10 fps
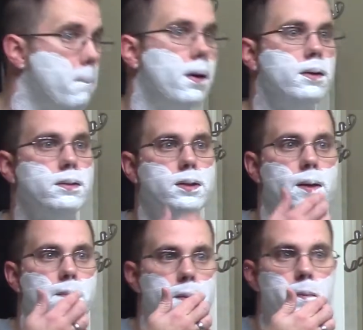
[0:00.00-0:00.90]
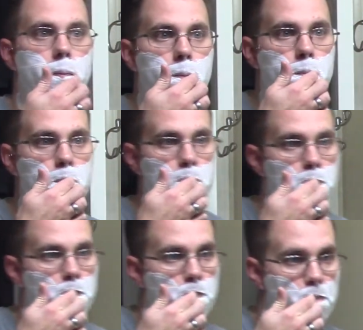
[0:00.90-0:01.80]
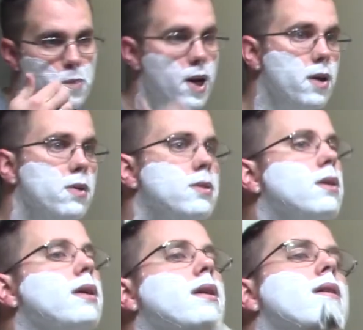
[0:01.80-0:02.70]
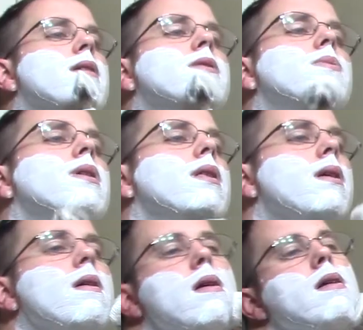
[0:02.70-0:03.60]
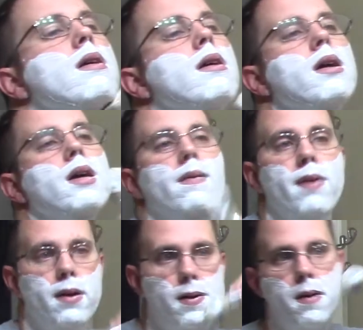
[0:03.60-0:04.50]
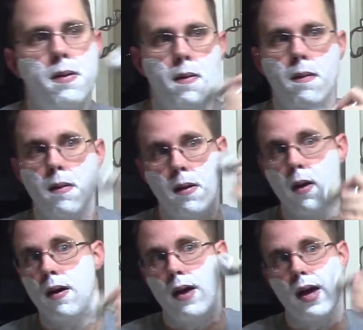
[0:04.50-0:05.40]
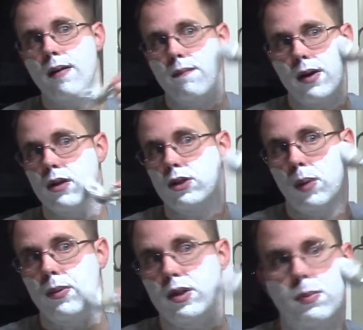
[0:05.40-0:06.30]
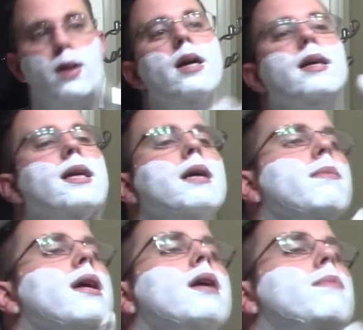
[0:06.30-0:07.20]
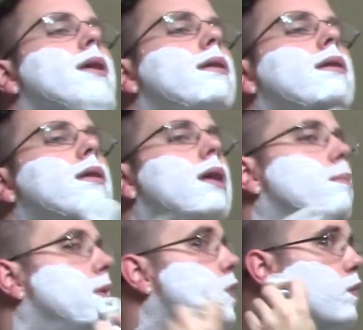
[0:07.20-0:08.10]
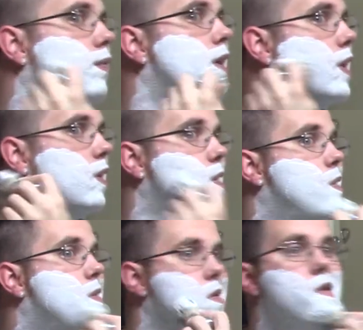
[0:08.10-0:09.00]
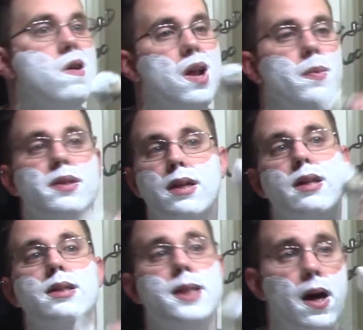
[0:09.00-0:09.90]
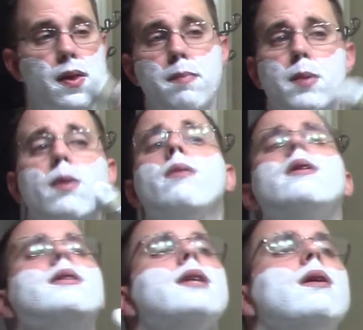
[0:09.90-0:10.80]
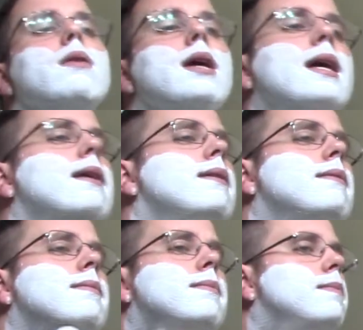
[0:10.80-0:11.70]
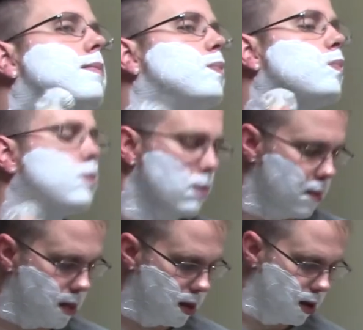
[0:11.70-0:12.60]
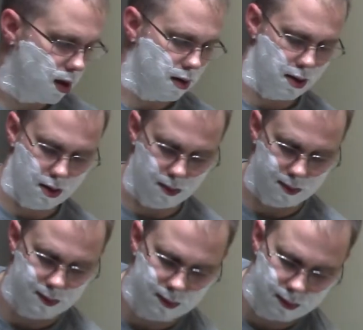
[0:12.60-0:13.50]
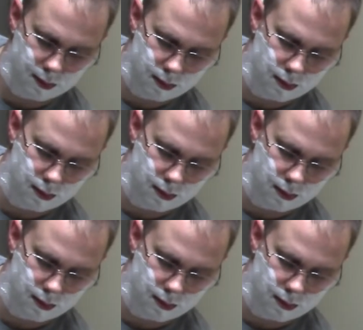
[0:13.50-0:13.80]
that's the stuff that that I used to clean guns with. If I could find a soap that smelled like that, man, I'd be in I'd be in nirvana. Or like we say in the South, I'd be walking in tall cotton. There you go.